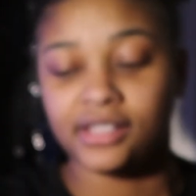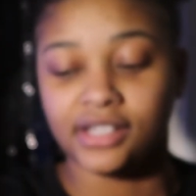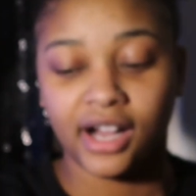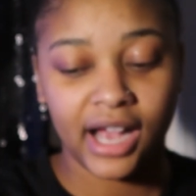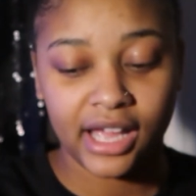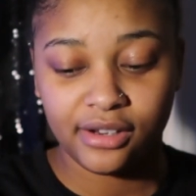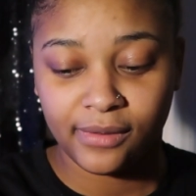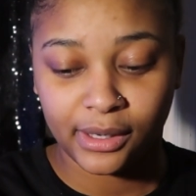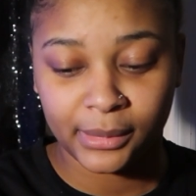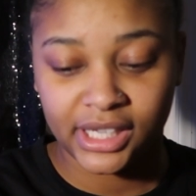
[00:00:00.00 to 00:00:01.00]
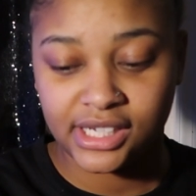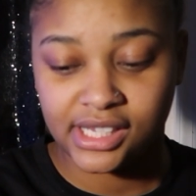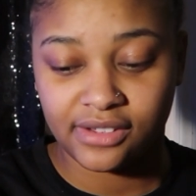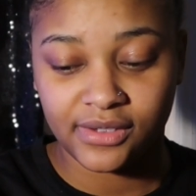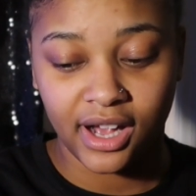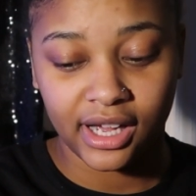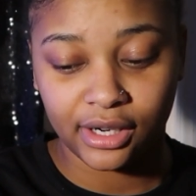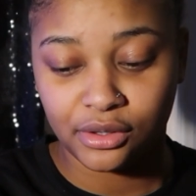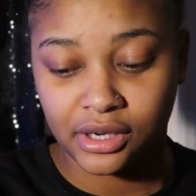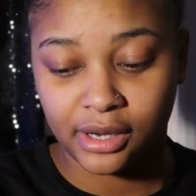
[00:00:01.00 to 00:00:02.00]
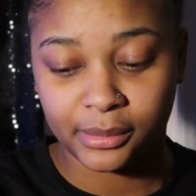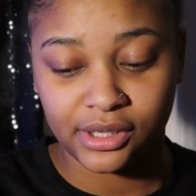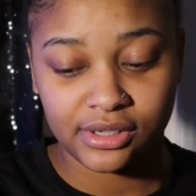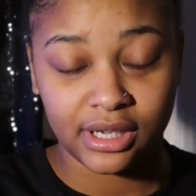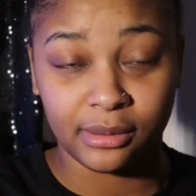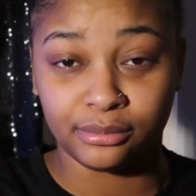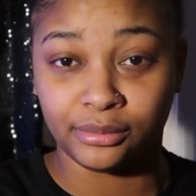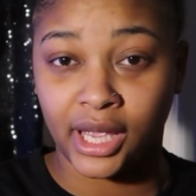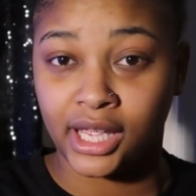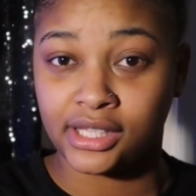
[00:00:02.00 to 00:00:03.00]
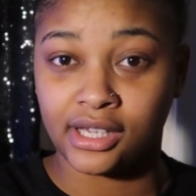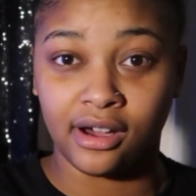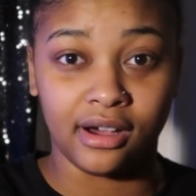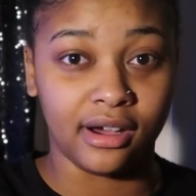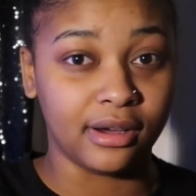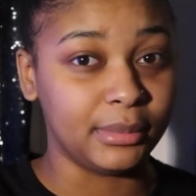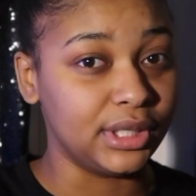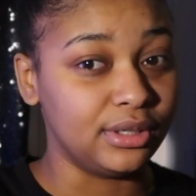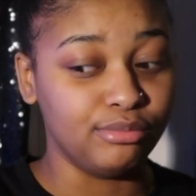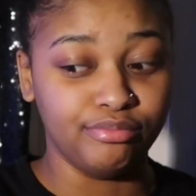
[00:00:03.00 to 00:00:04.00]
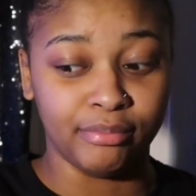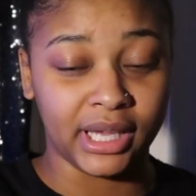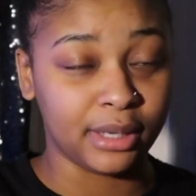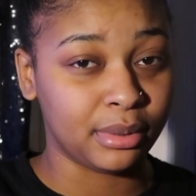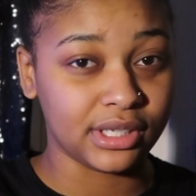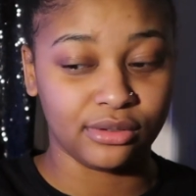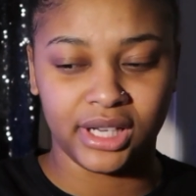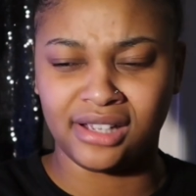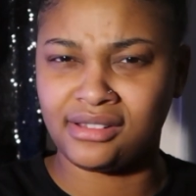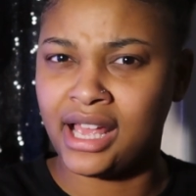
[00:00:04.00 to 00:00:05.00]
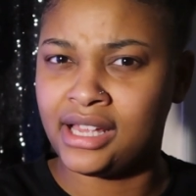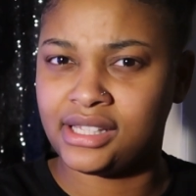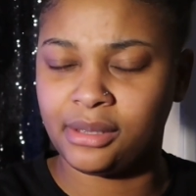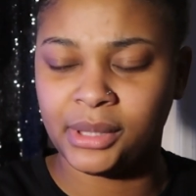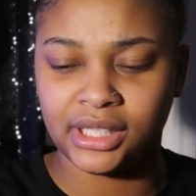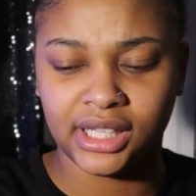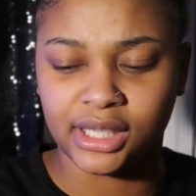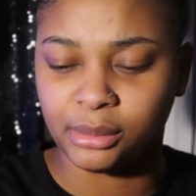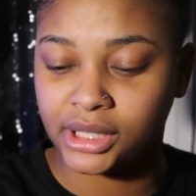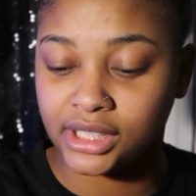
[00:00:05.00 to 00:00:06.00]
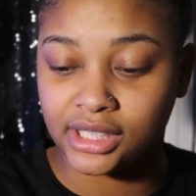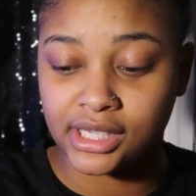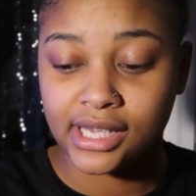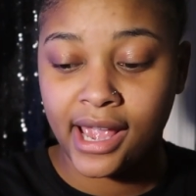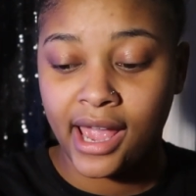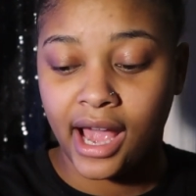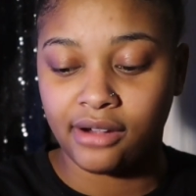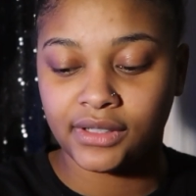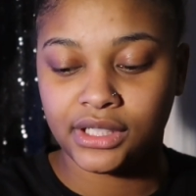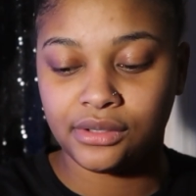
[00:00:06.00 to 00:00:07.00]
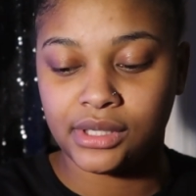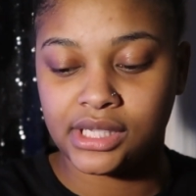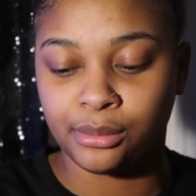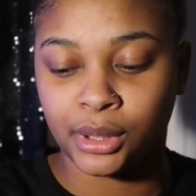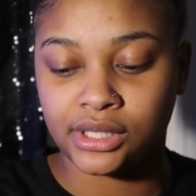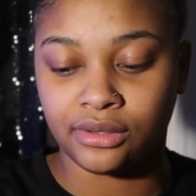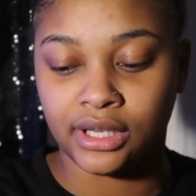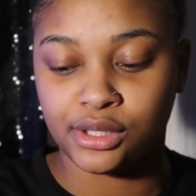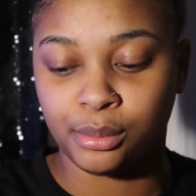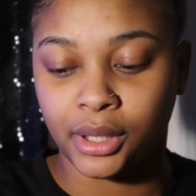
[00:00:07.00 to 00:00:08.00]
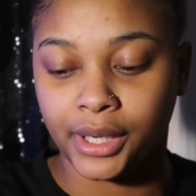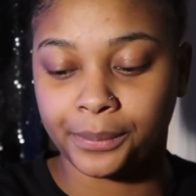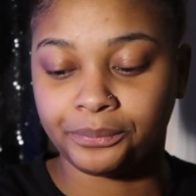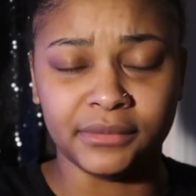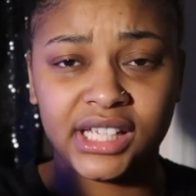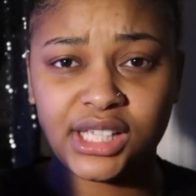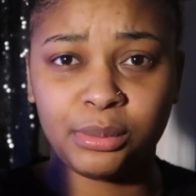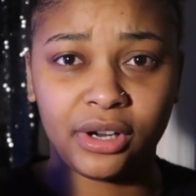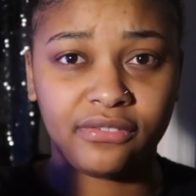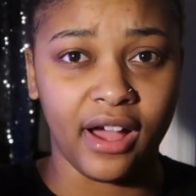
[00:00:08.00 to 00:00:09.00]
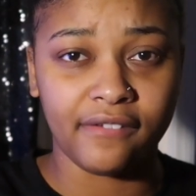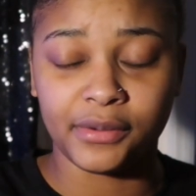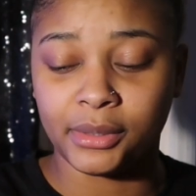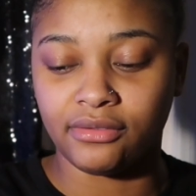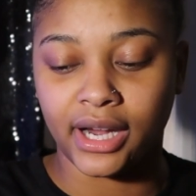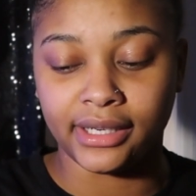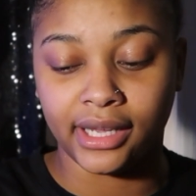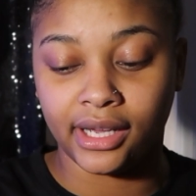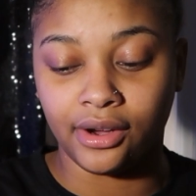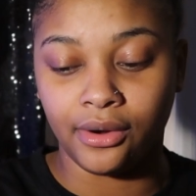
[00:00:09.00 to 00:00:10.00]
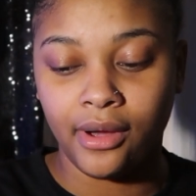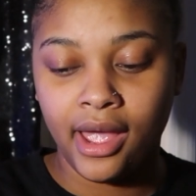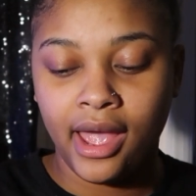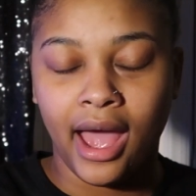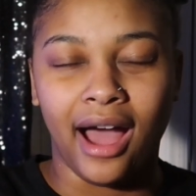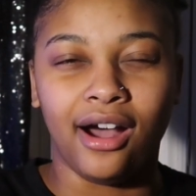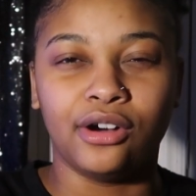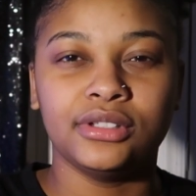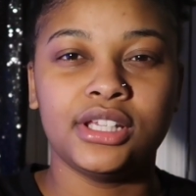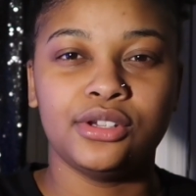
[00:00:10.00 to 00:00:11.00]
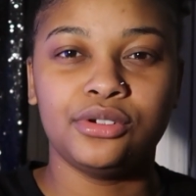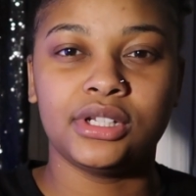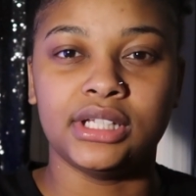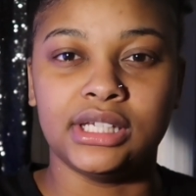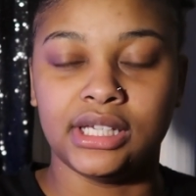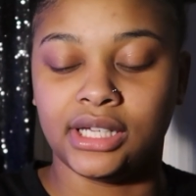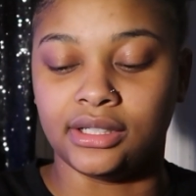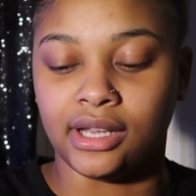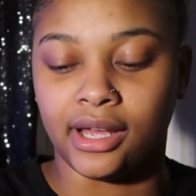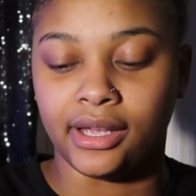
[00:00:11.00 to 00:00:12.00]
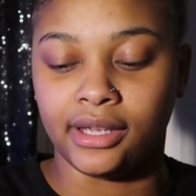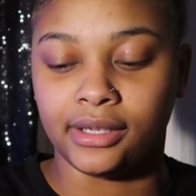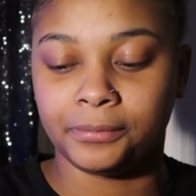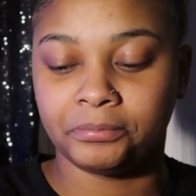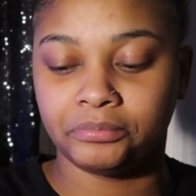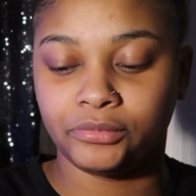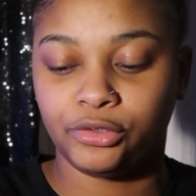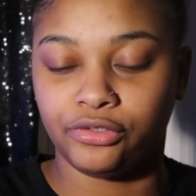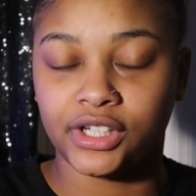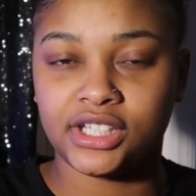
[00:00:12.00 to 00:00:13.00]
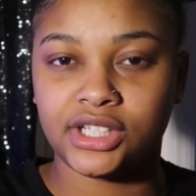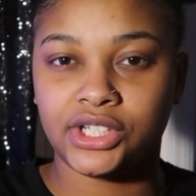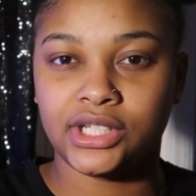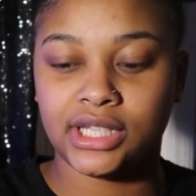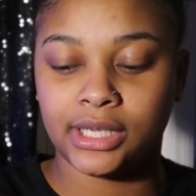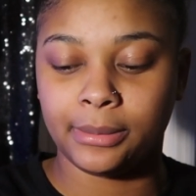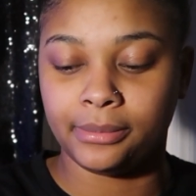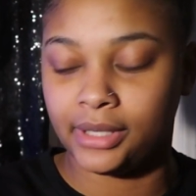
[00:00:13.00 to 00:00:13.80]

y'all got any recommendations, if y'all got a little company or something and y'all be making press on nails, send me the link, because I really do need some press on nails. But these work fine for me right now. I only usually get like French tip